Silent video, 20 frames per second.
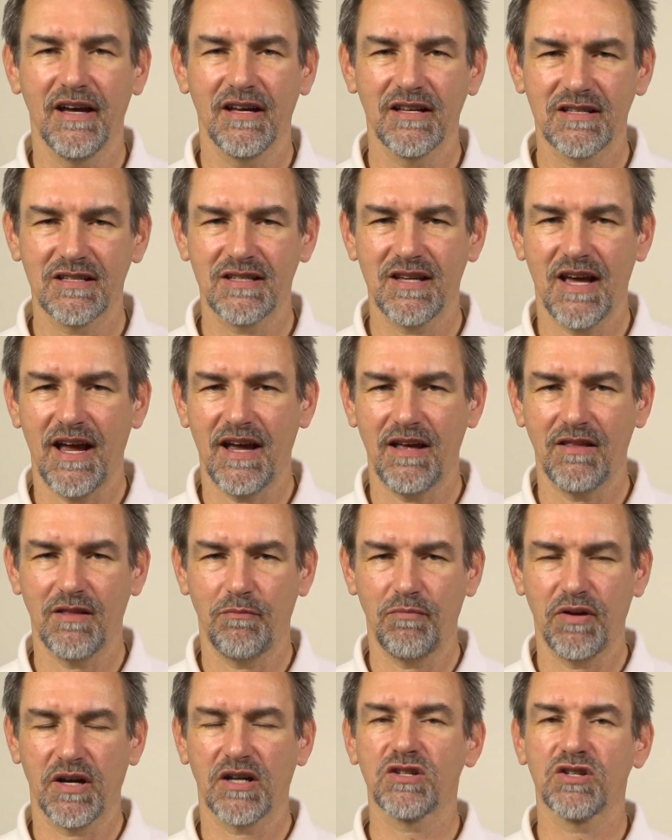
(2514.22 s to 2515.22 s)
say the
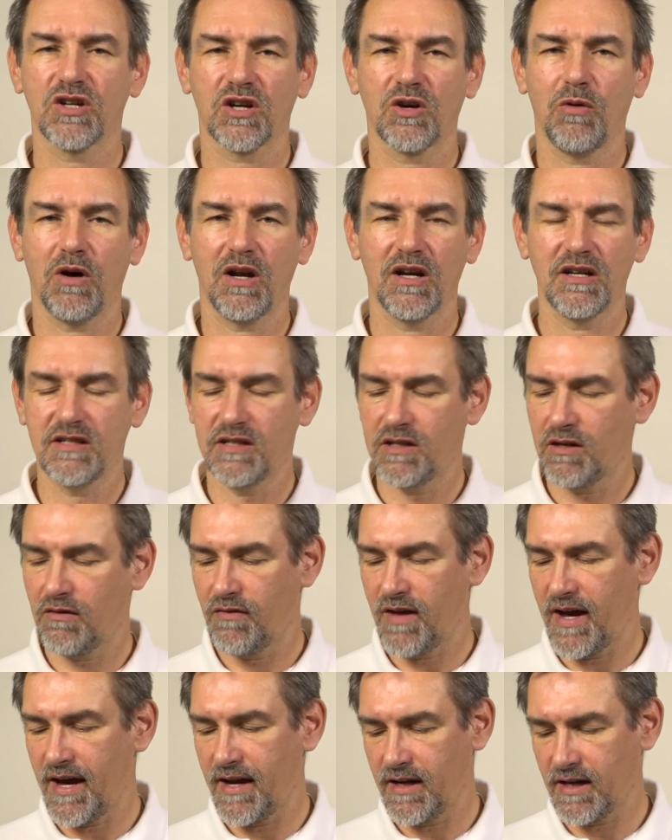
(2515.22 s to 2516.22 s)
picture quality of
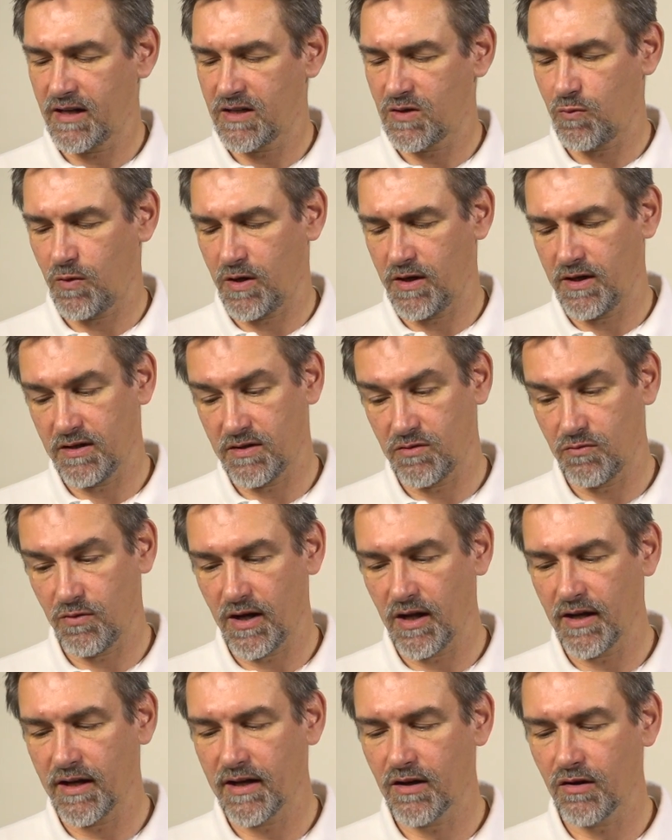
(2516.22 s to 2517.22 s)
the NX1 is
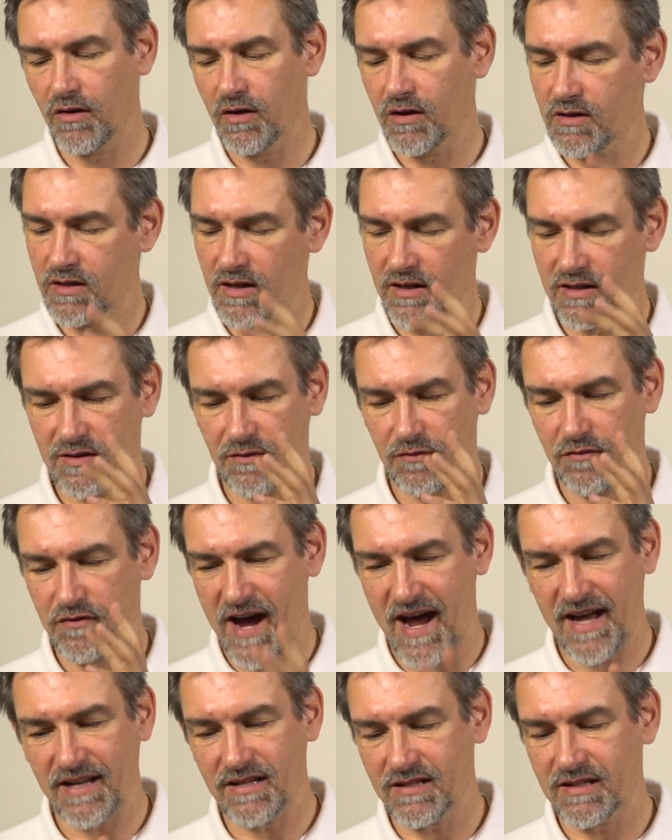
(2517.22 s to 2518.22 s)
really good. It's a
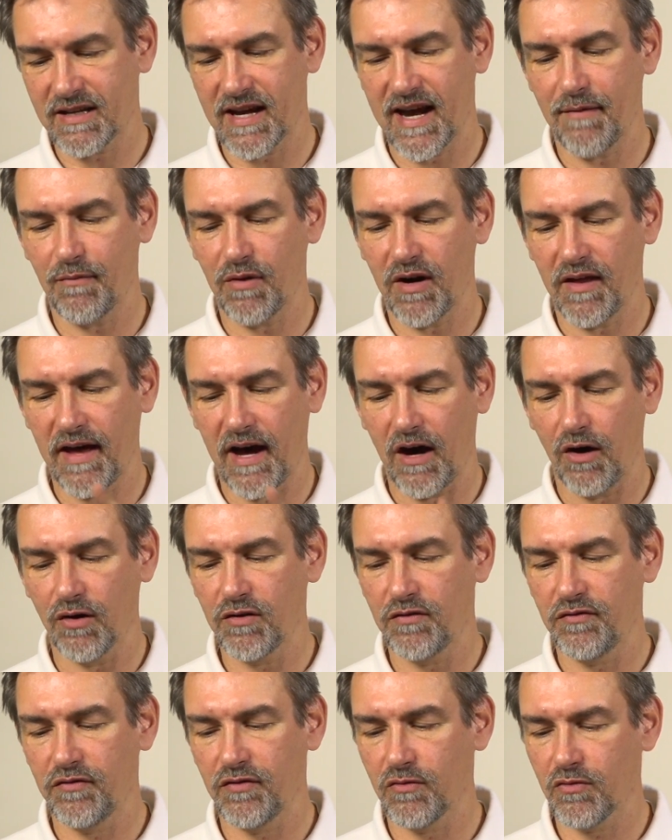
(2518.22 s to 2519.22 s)
fast camera, the
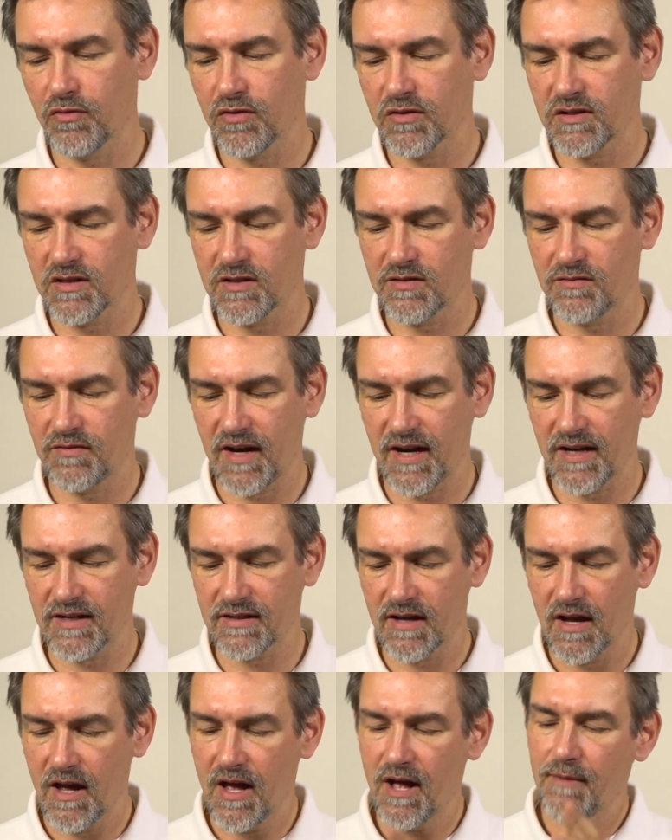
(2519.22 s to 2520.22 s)
autofocus is
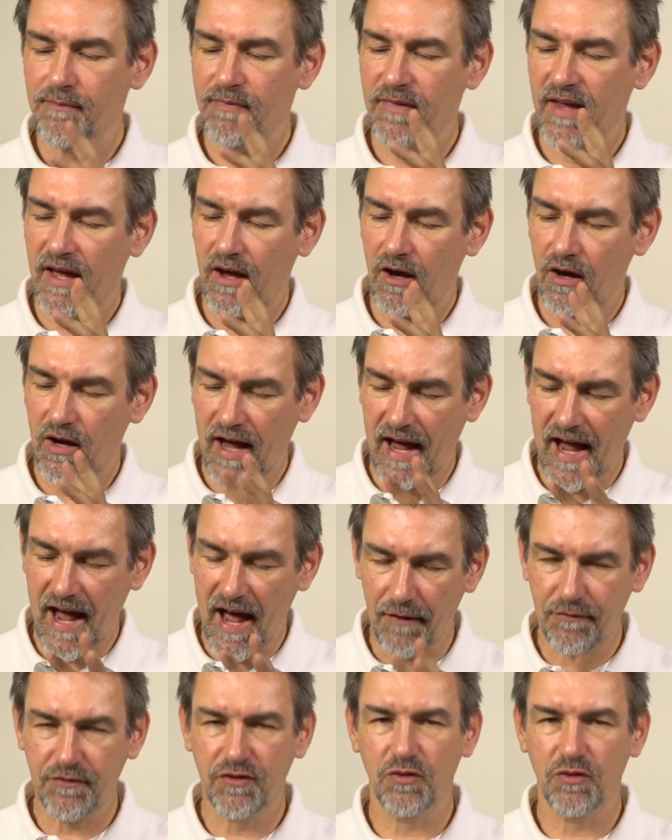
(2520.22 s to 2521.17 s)
fast. I have